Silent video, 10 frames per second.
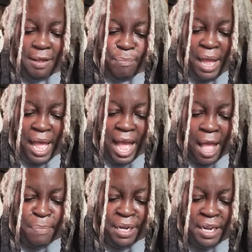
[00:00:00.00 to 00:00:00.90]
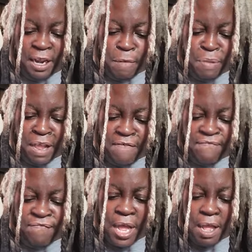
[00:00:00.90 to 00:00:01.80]
But I've been here
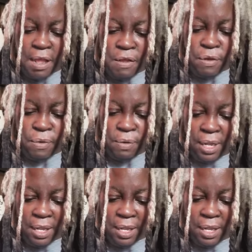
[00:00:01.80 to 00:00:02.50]
before.